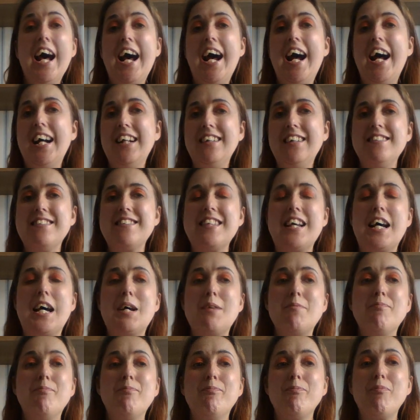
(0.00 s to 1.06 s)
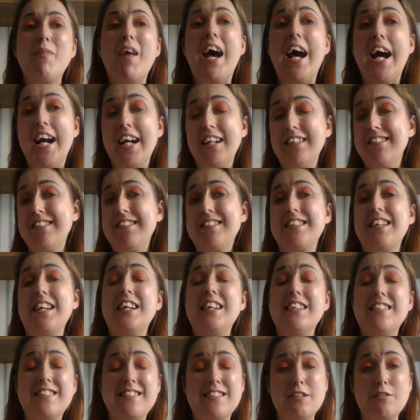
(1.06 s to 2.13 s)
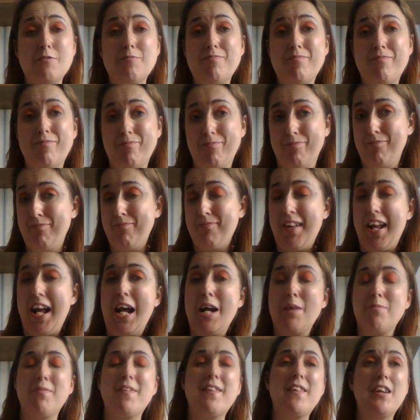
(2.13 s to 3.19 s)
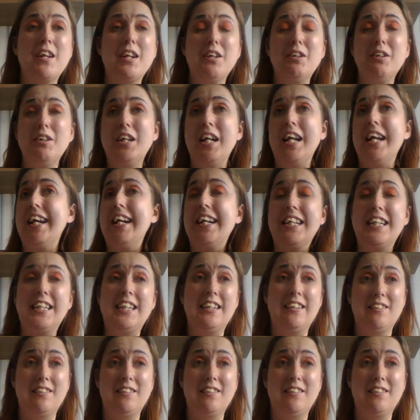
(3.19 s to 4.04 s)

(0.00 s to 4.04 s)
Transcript: and I had some absolutely